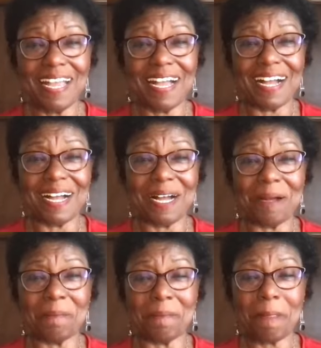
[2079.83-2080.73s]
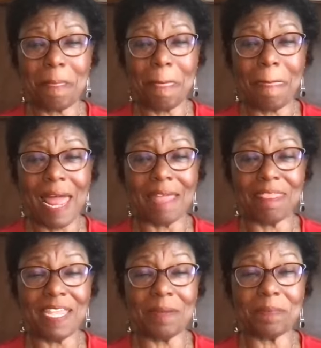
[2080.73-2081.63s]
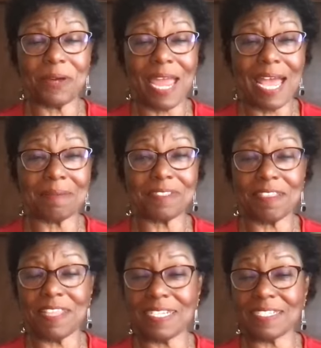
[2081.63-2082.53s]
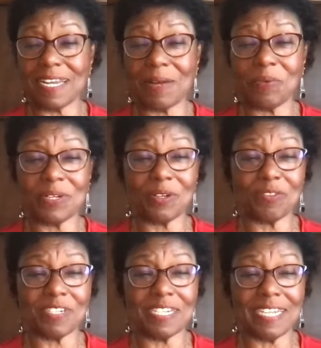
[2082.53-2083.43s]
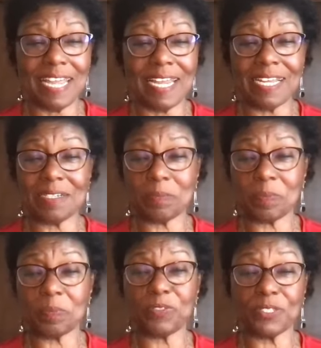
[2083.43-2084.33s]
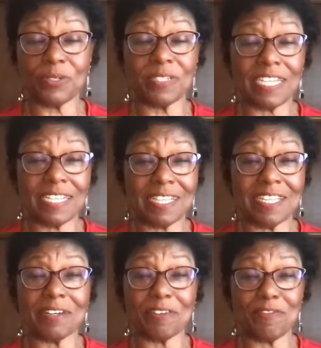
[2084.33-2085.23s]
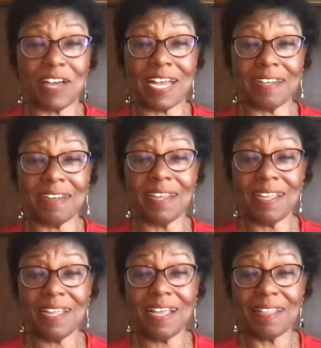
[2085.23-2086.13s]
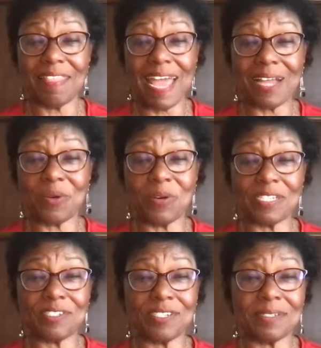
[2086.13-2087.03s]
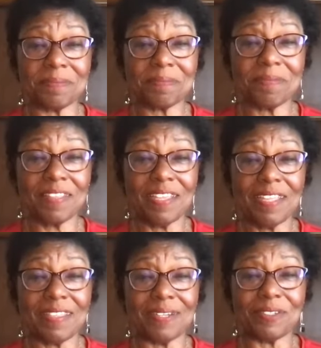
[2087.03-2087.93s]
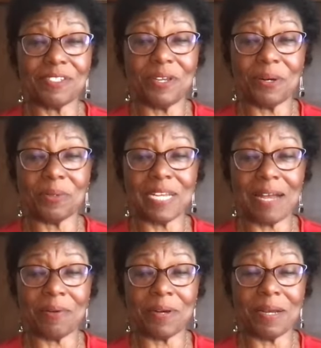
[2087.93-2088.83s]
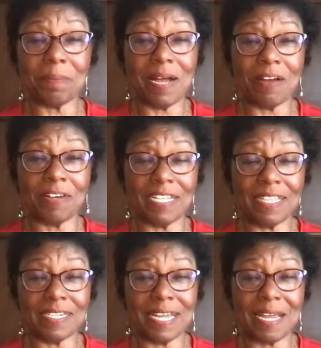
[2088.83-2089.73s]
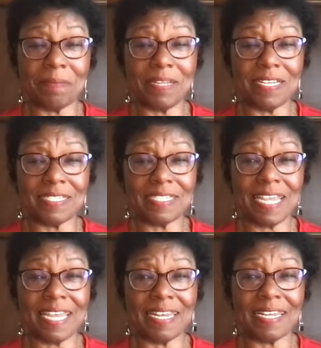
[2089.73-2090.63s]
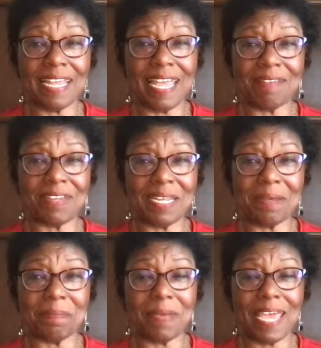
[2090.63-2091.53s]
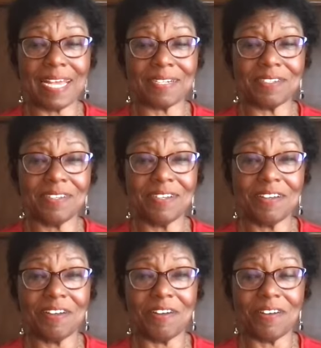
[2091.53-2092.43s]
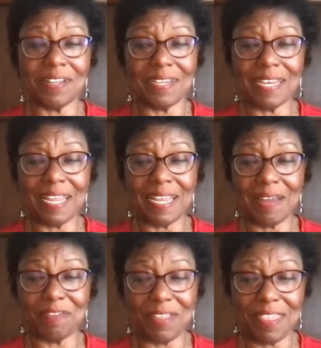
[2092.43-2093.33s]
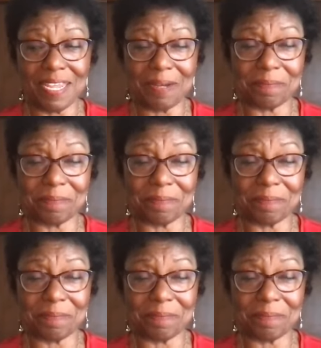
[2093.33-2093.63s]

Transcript: I think perhaps the things that I went over today certainly clarified that question. There's no doubt about it that diabetes can have an impact on everything.